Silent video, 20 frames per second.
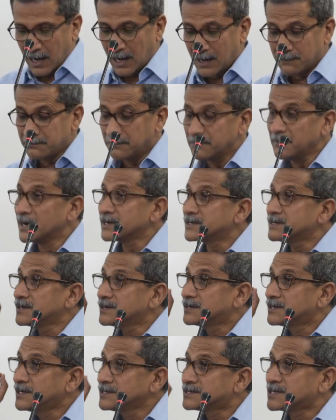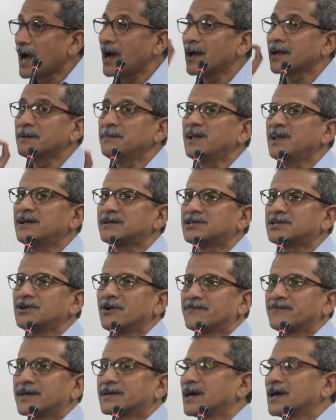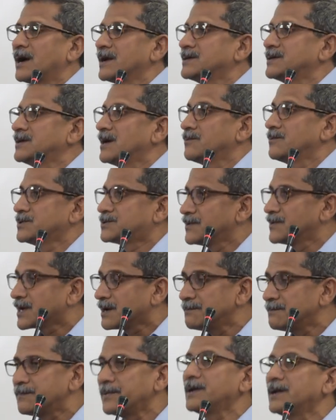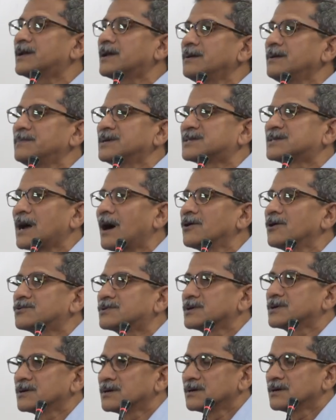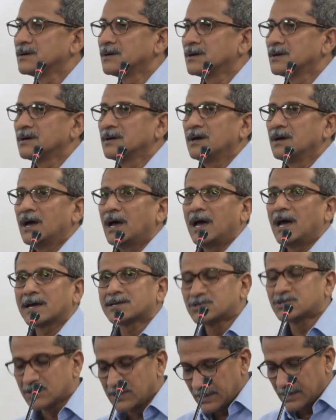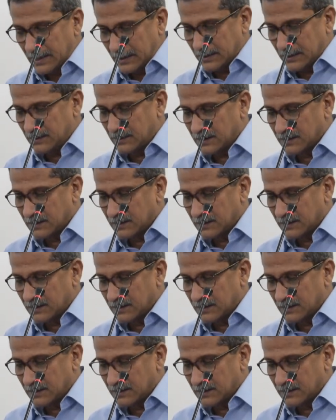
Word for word: Um, but the desirability of that idea which we completely miss out actually